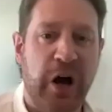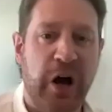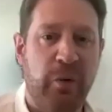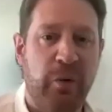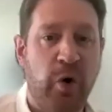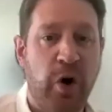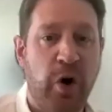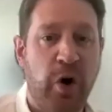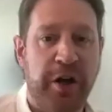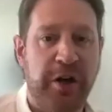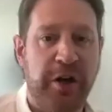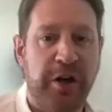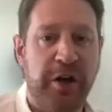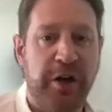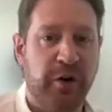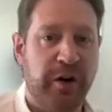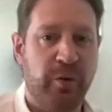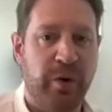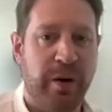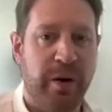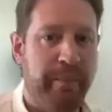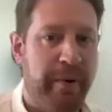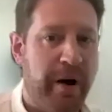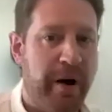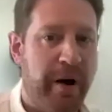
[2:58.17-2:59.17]
working on
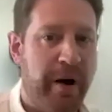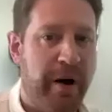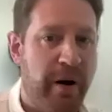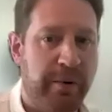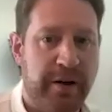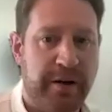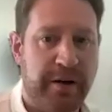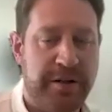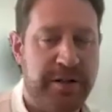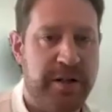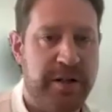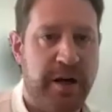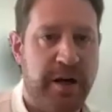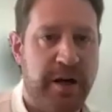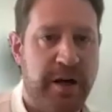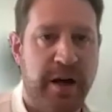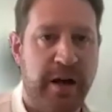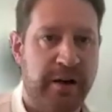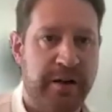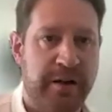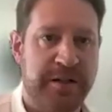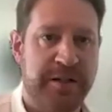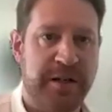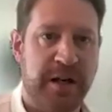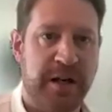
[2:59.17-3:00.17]
it, went public
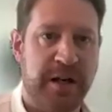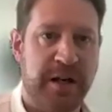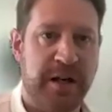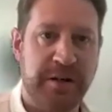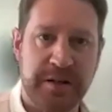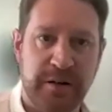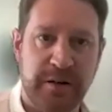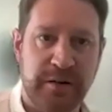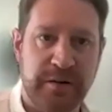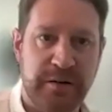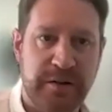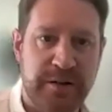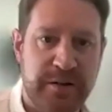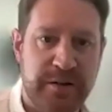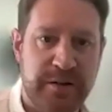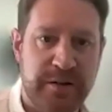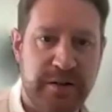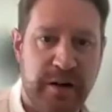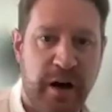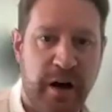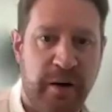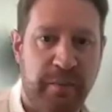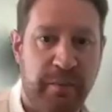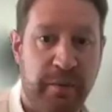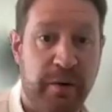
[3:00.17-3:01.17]
saying it's sentient
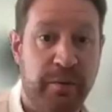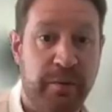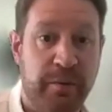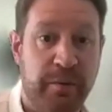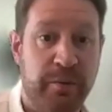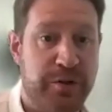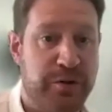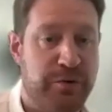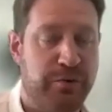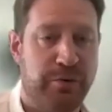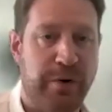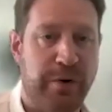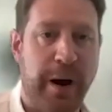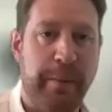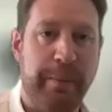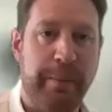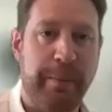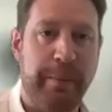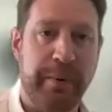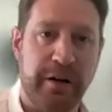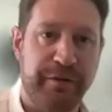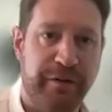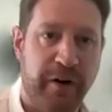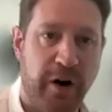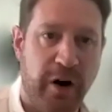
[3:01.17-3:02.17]
and was
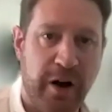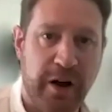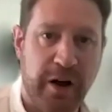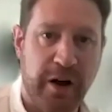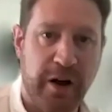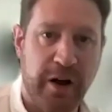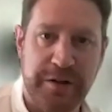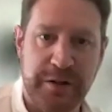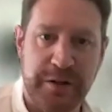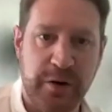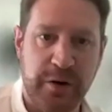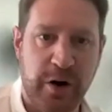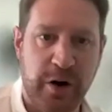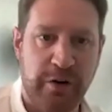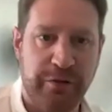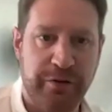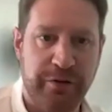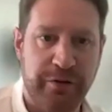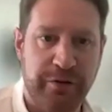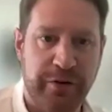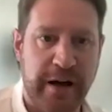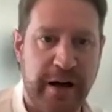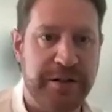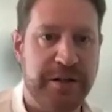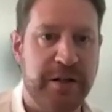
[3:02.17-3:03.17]
rapidly fired soon
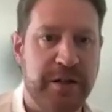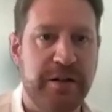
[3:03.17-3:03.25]
after that.